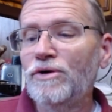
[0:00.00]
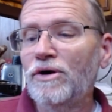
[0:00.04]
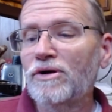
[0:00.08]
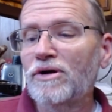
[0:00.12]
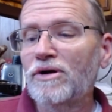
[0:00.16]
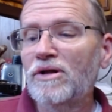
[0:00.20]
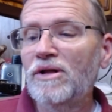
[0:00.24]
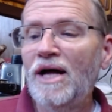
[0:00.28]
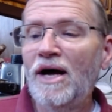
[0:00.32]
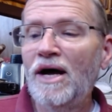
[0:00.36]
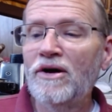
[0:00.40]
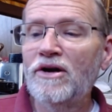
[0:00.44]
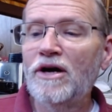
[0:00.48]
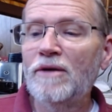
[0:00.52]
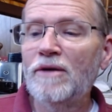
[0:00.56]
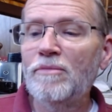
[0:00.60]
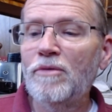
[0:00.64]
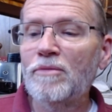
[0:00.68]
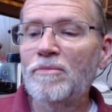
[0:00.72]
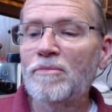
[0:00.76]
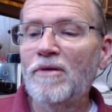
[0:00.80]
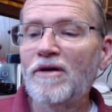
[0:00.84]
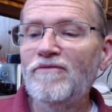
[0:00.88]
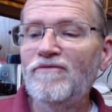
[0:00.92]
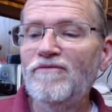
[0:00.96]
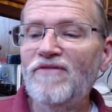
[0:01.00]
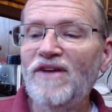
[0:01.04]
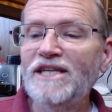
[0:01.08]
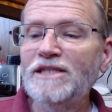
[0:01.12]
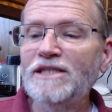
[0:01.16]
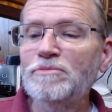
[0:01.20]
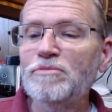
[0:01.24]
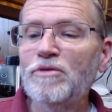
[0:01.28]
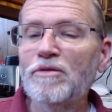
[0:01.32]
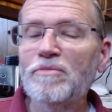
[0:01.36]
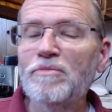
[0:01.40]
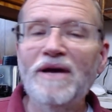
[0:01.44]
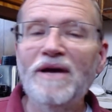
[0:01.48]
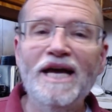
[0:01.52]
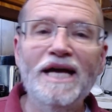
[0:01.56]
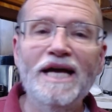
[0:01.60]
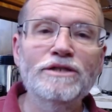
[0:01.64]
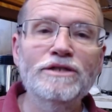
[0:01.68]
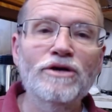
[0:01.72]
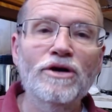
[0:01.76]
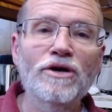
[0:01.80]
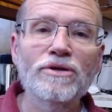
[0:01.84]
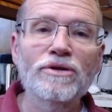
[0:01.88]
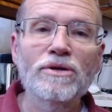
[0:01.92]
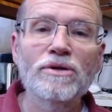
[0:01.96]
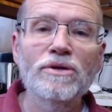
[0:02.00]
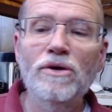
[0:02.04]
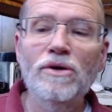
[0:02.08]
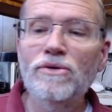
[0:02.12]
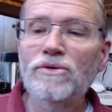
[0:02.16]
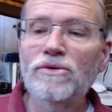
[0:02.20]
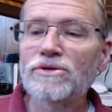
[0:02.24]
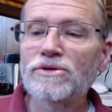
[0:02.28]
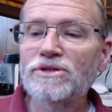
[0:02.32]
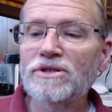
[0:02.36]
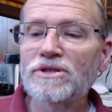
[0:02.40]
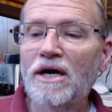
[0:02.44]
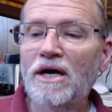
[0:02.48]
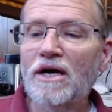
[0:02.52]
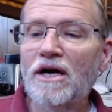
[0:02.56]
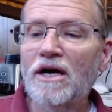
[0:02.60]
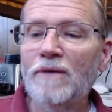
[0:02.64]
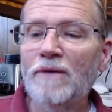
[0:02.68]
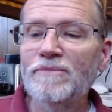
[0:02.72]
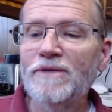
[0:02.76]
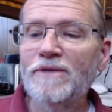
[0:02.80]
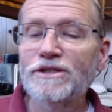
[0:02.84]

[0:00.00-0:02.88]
on CloutHub, on my Facebook page, on locals.com.